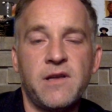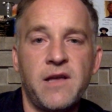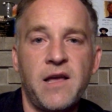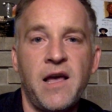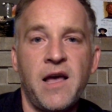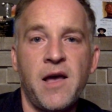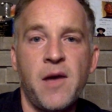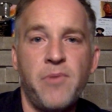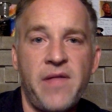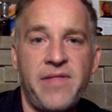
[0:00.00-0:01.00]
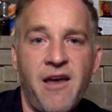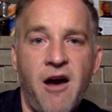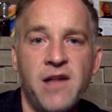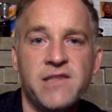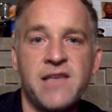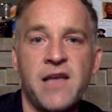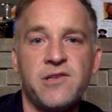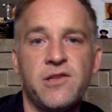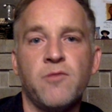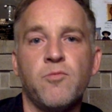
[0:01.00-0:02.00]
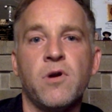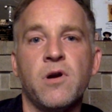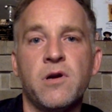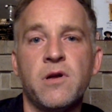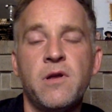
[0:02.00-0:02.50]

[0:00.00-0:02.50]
a breathy onset to the word.